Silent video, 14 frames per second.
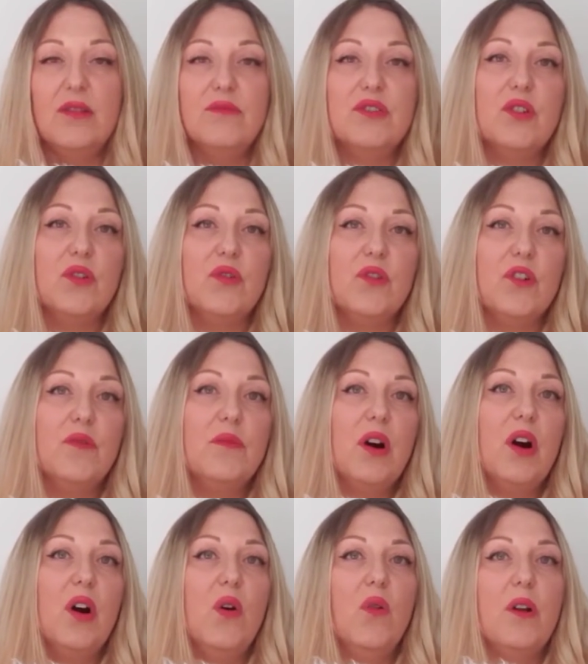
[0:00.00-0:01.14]
dog
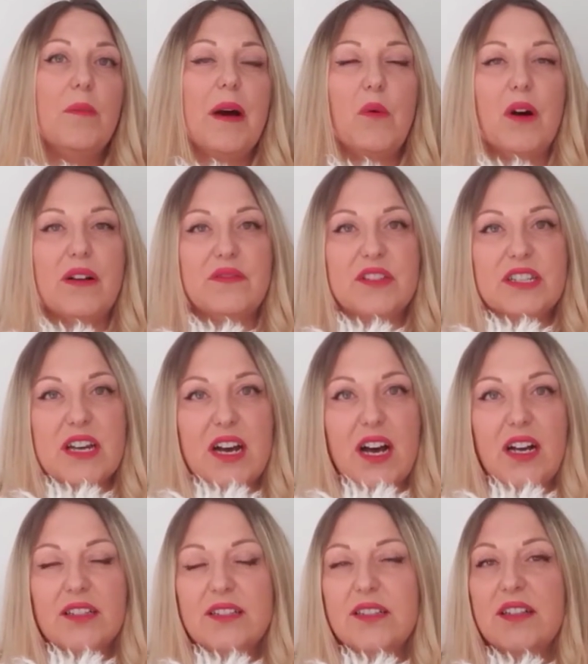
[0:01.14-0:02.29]
groomer, all about what I've
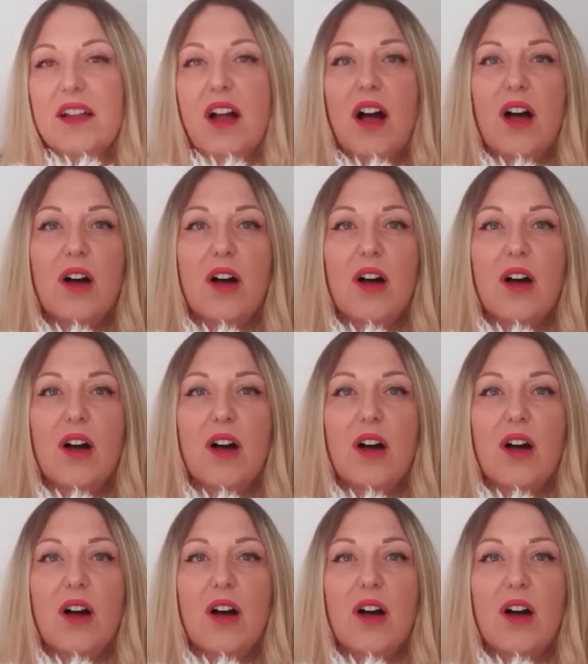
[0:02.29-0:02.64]
done,